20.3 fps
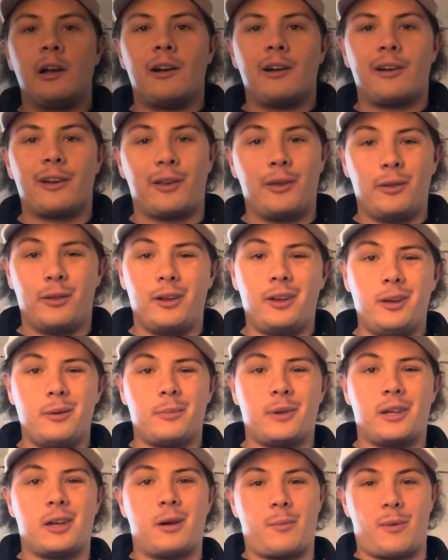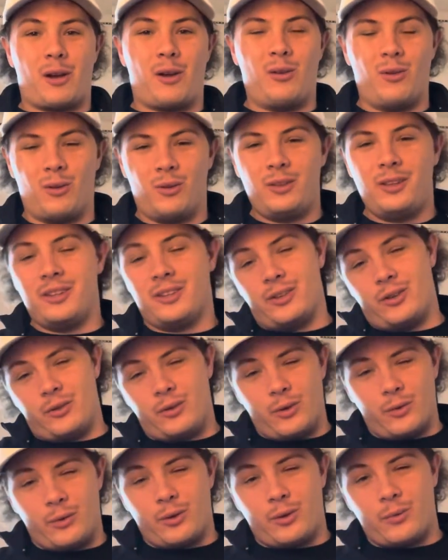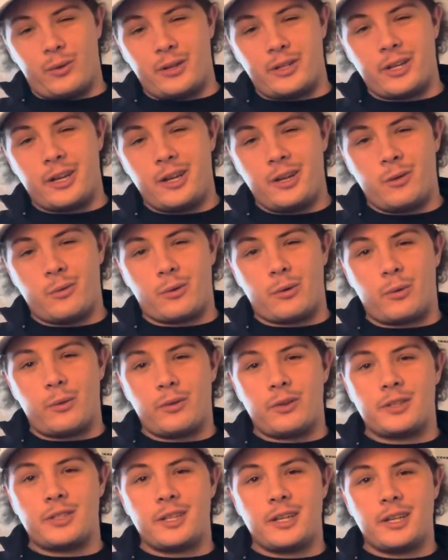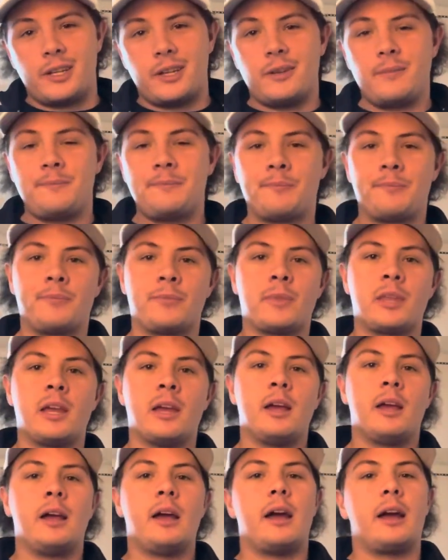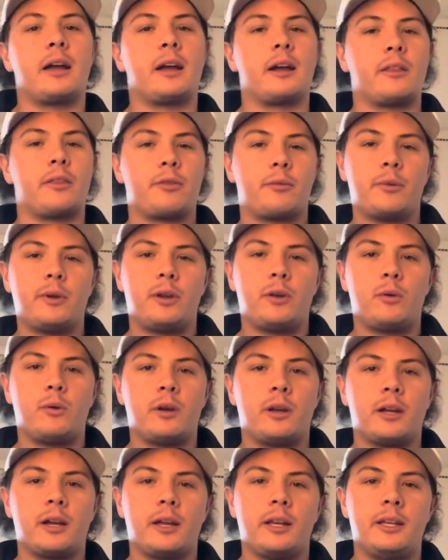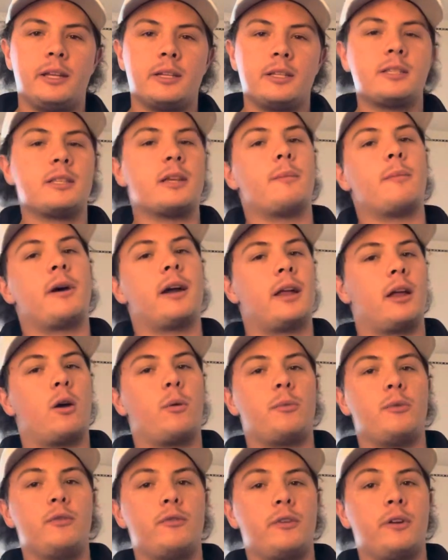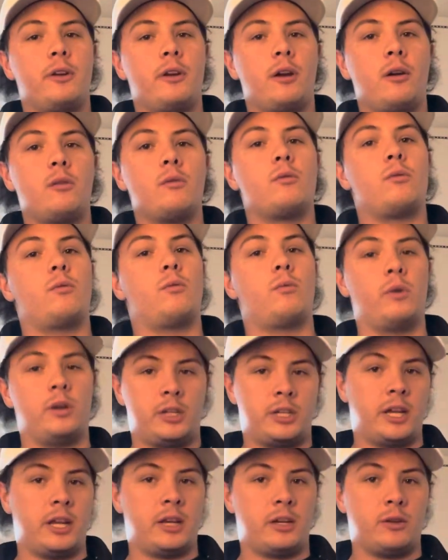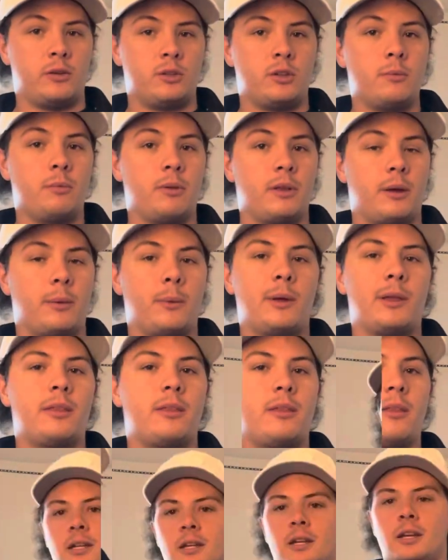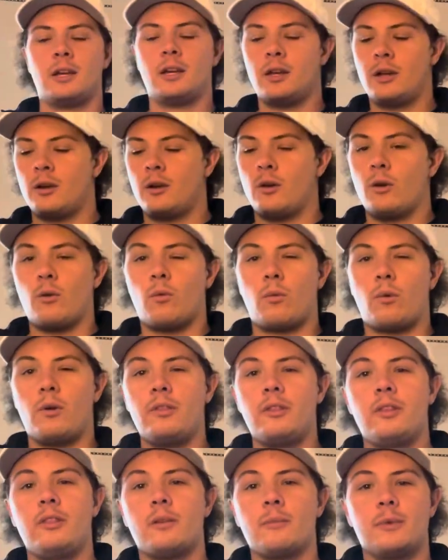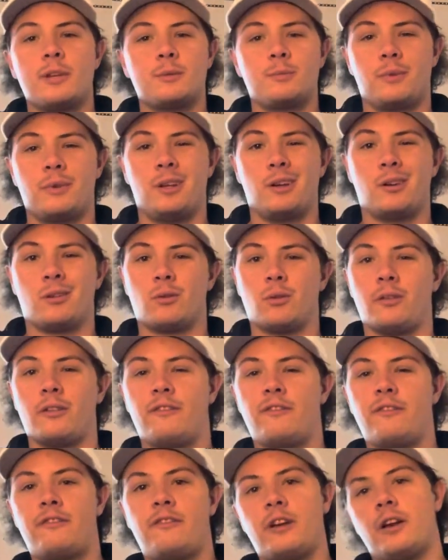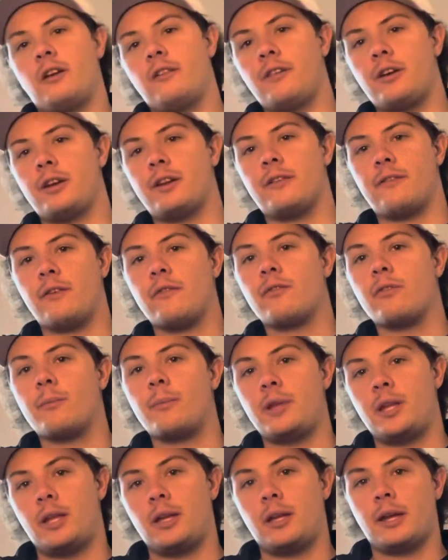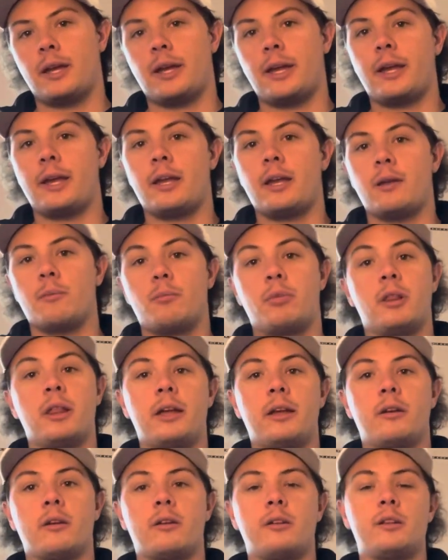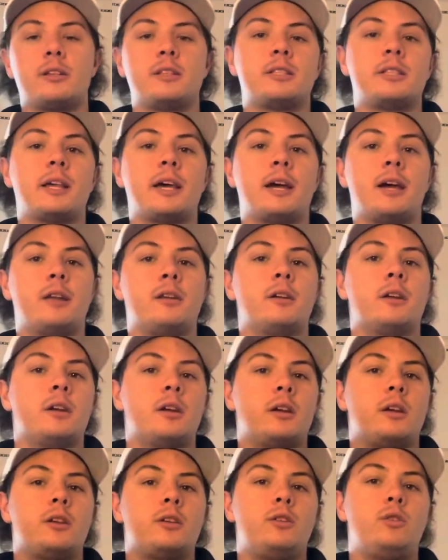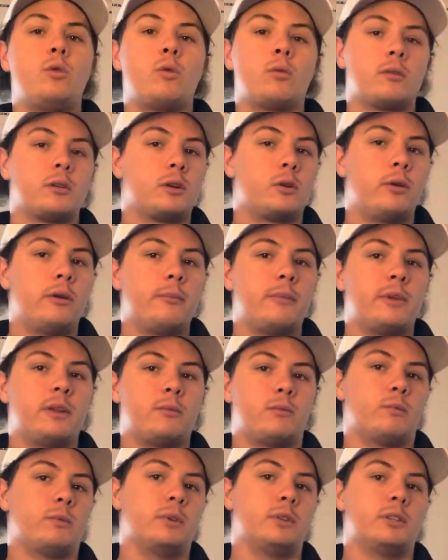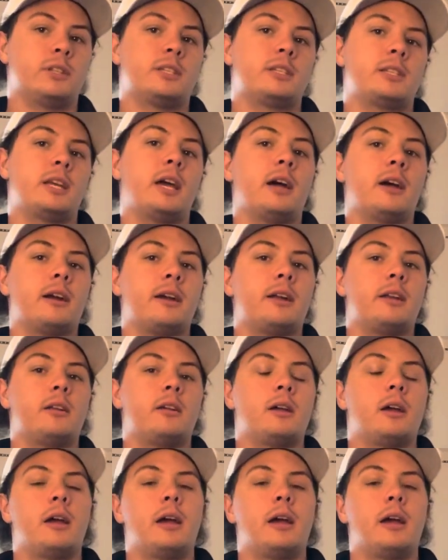Are you looking to become a goalie and you don't know which hand you want to hold the stick in? I got 3 quick ideas that might help you figure out which hand you should play with. One thing that makes being a goalie very, very different from being a player is that your equipment will decide